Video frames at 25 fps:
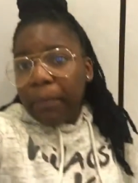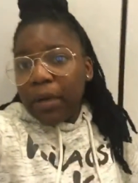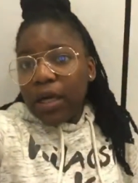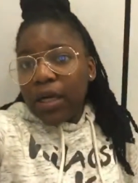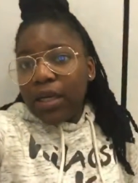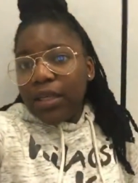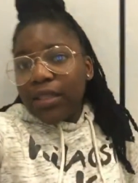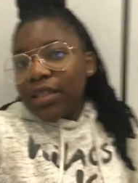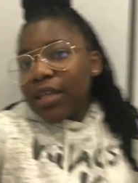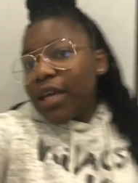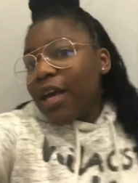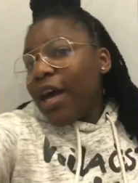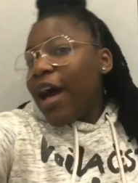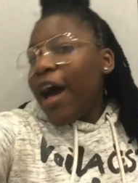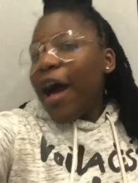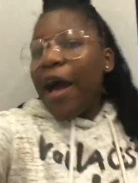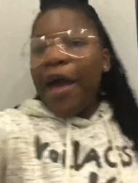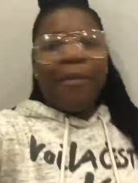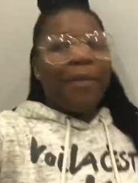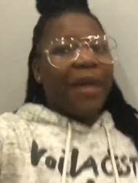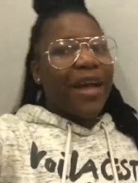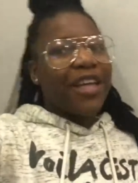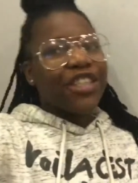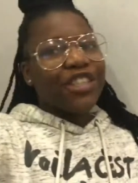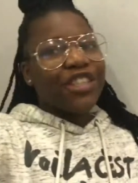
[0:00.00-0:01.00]
but
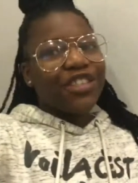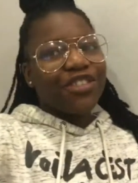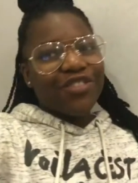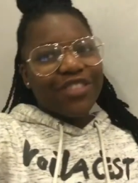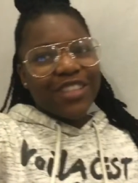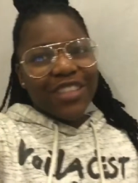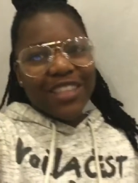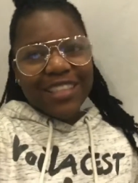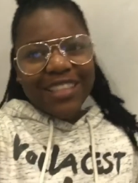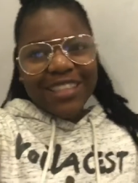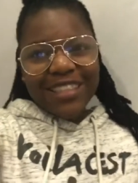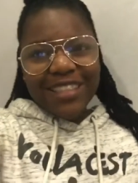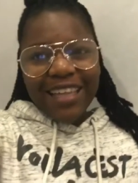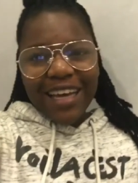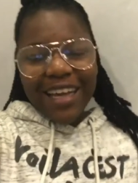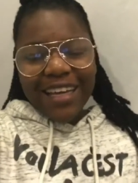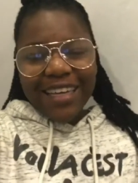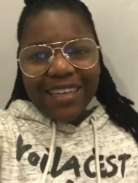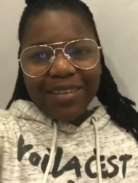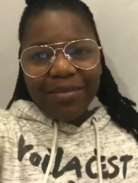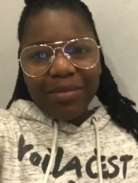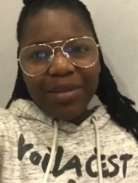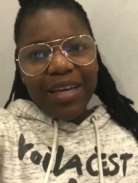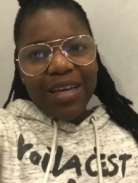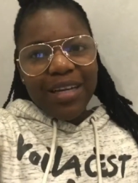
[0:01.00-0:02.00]
i'm actually really
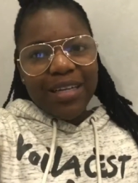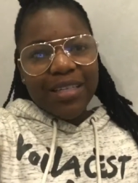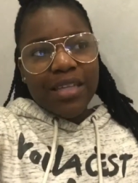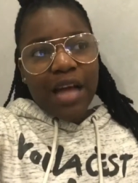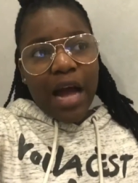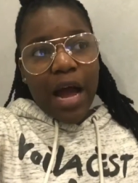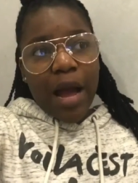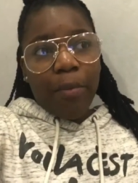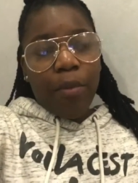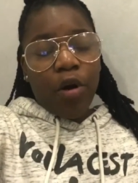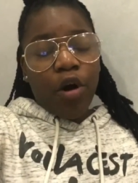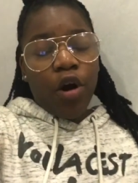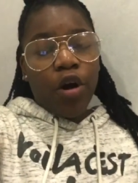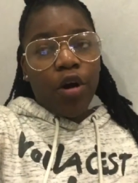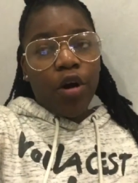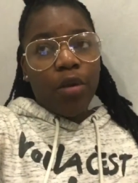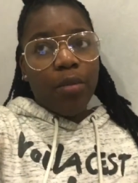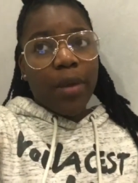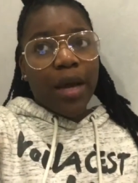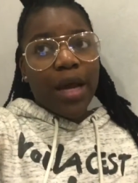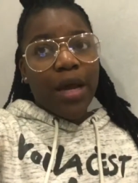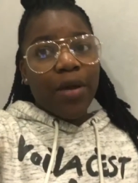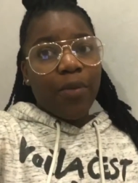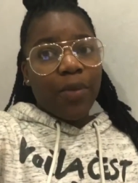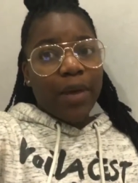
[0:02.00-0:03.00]
excited because i'm
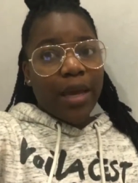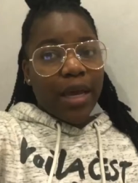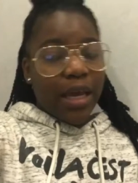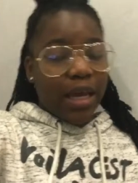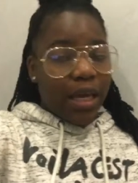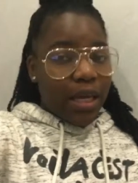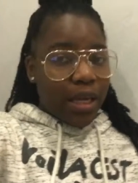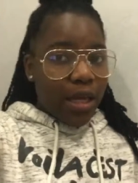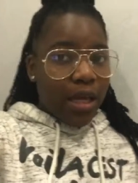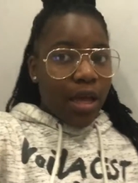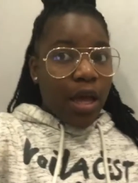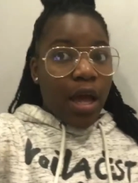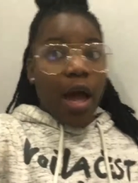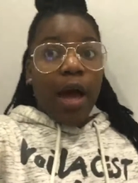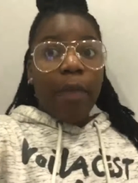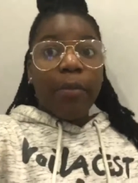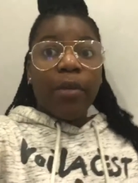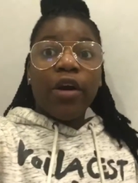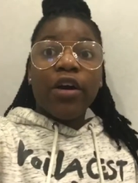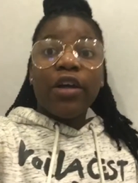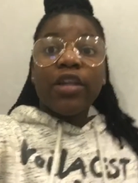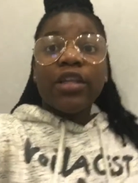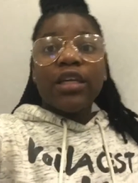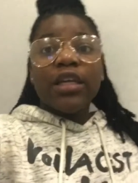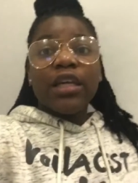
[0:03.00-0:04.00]
on my way
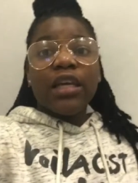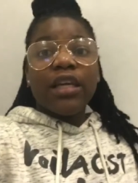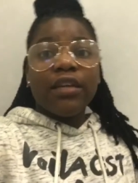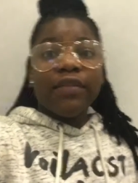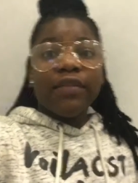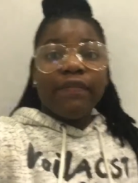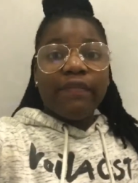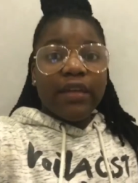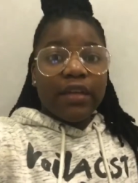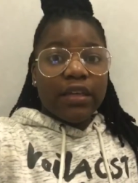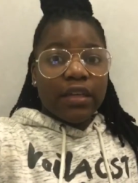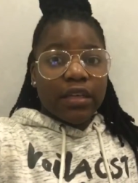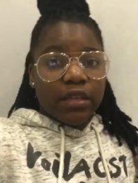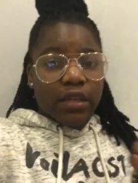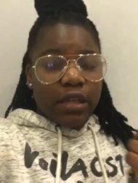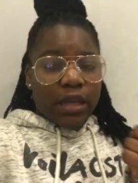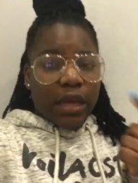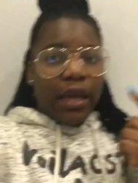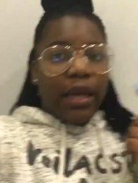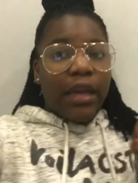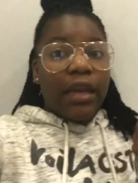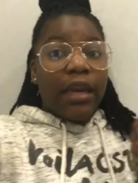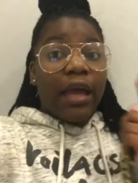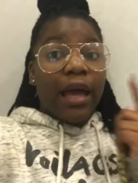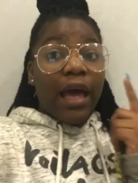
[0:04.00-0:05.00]
i'm currently in the
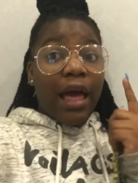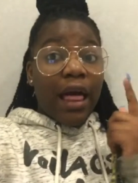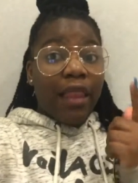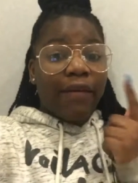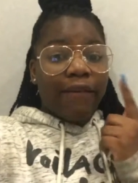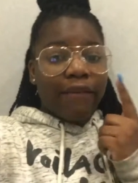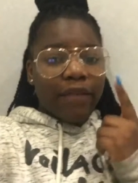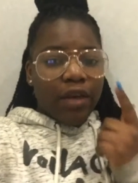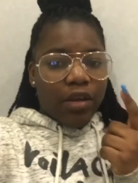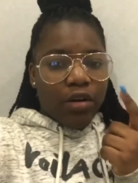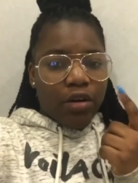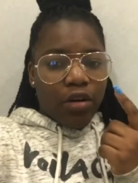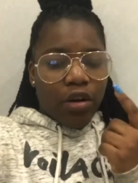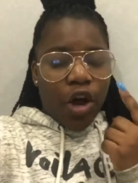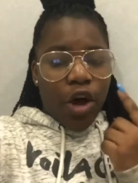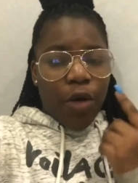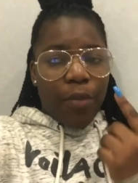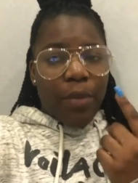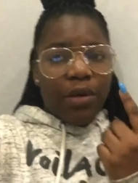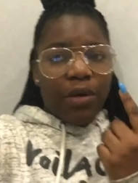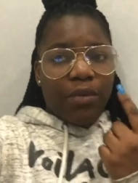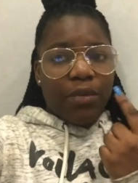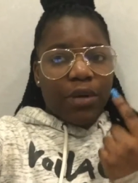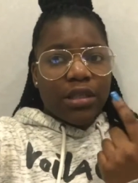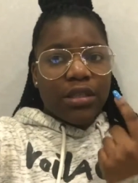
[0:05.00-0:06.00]
in the elevator
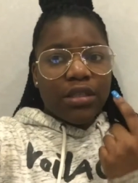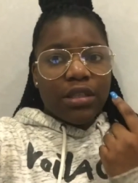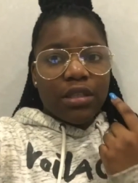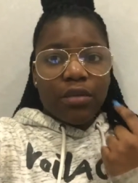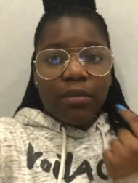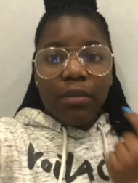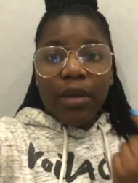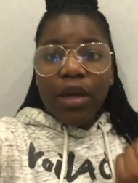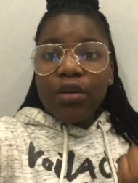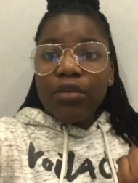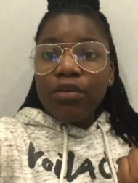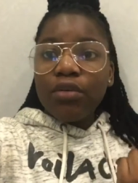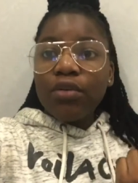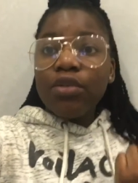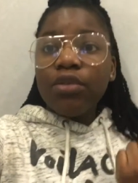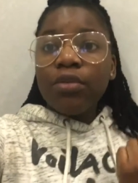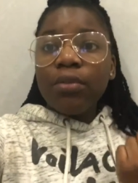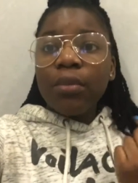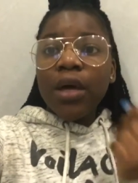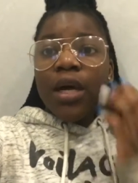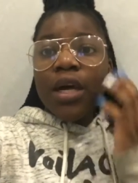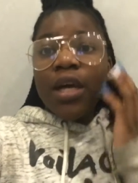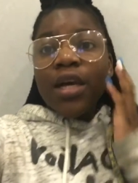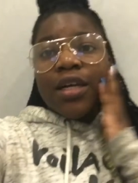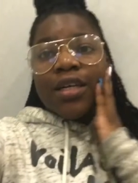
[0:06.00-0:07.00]
on my way to the
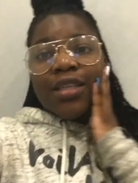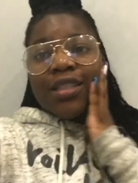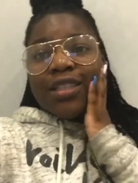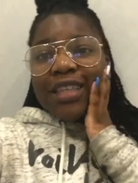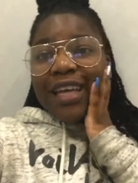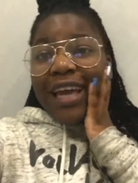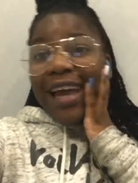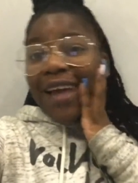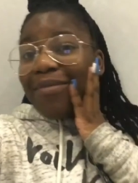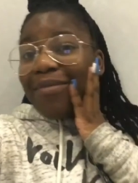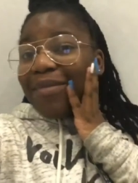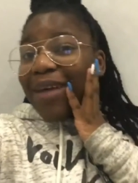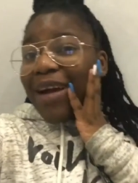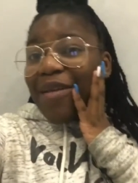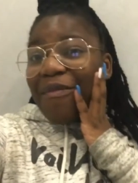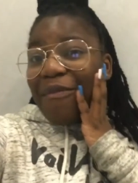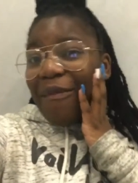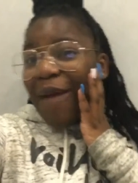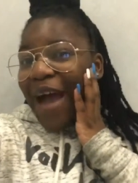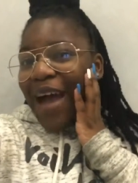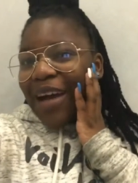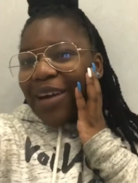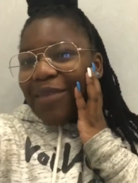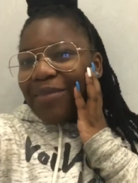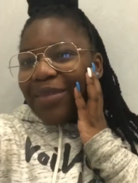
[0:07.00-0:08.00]
mailroom to get my
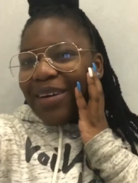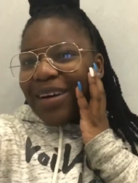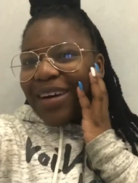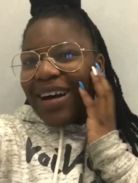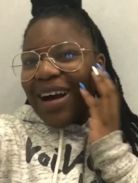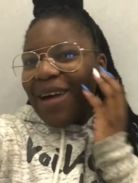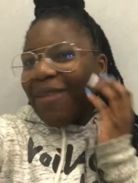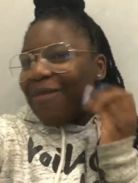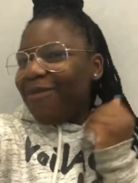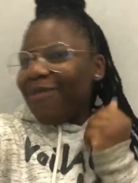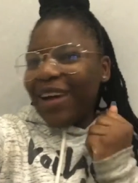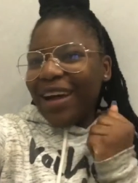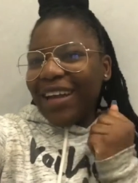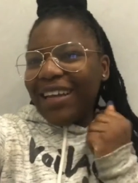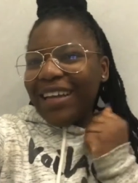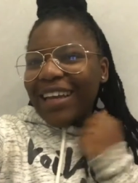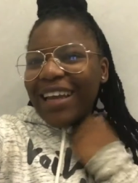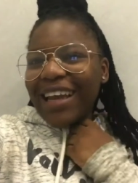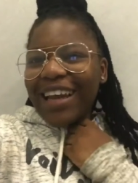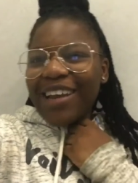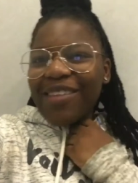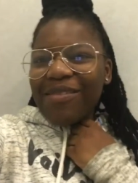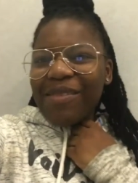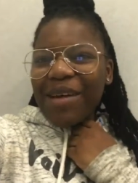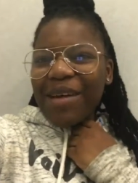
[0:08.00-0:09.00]
macbook i'm finally
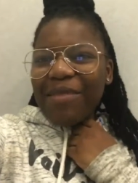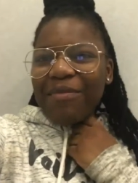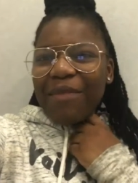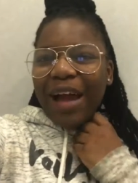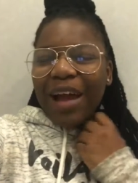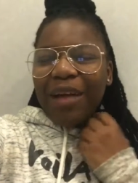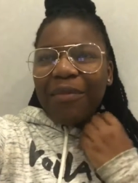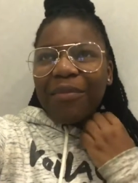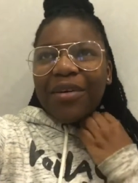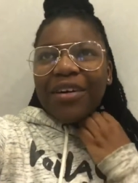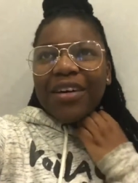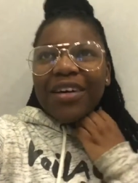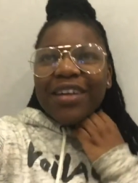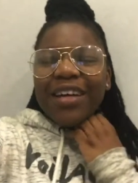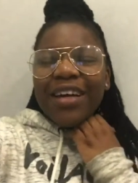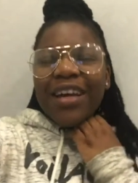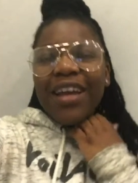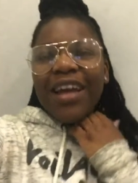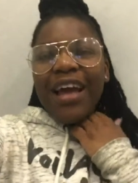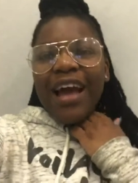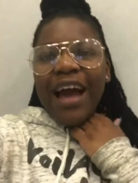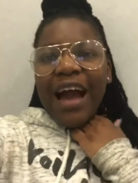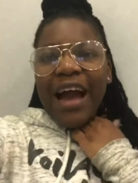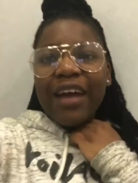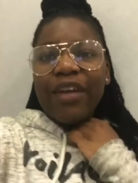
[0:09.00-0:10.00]
getting my macbook
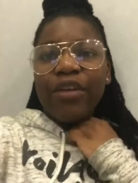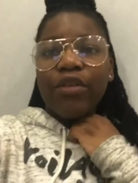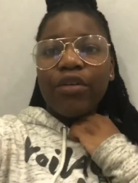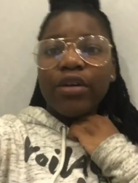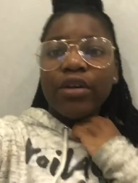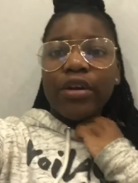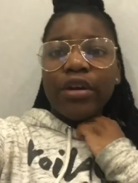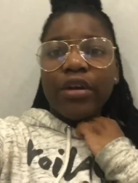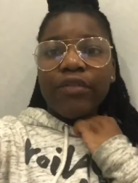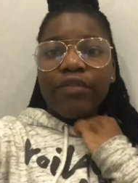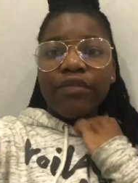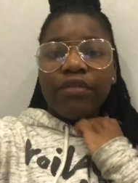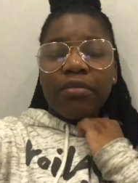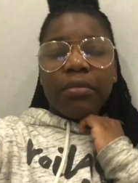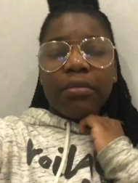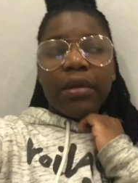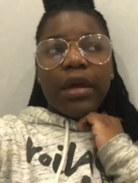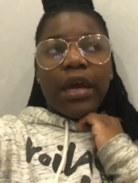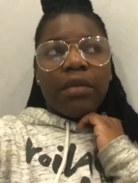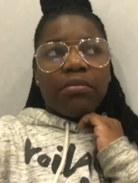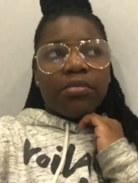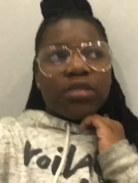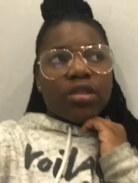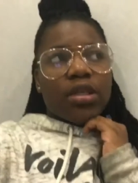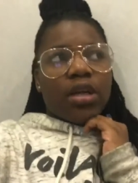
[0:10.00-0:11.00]
i ordered it from
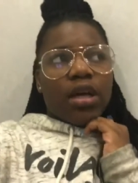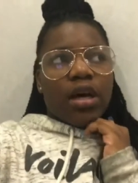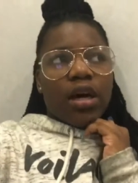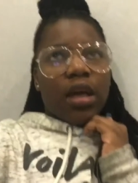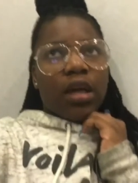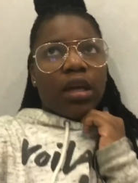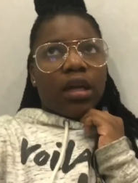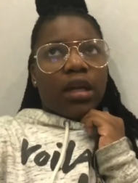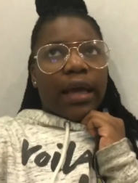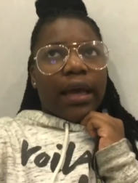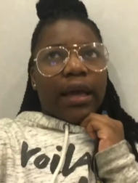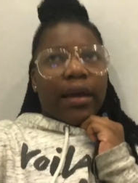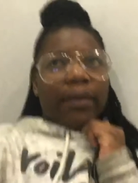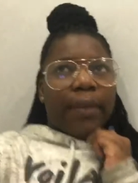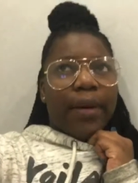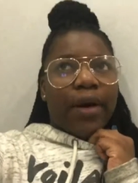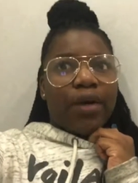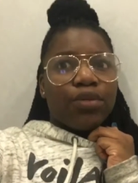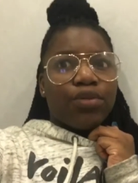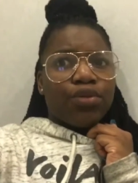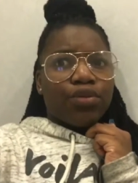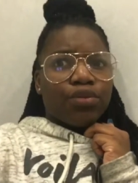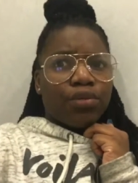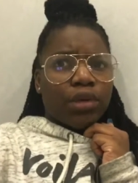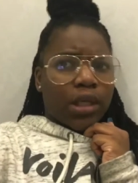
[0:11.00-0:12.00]
amazon like
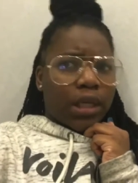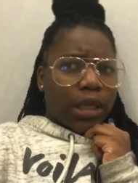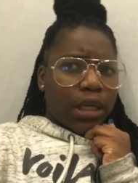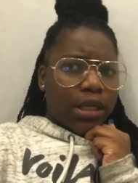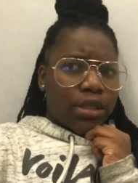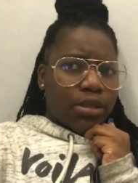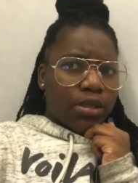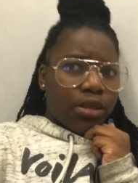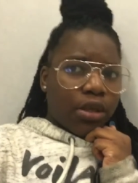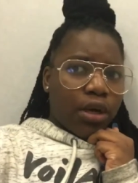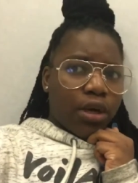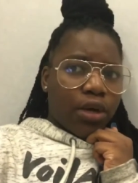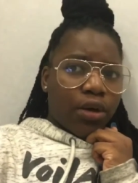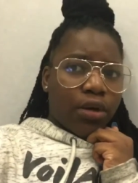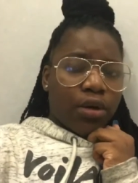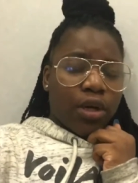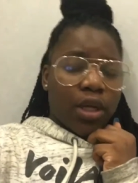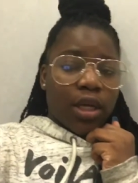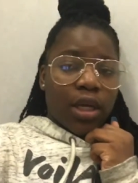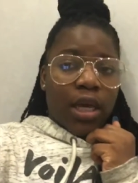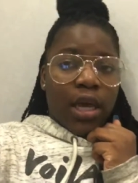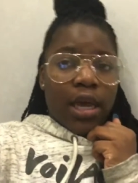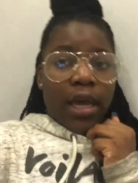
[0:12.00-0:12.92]
about three days ago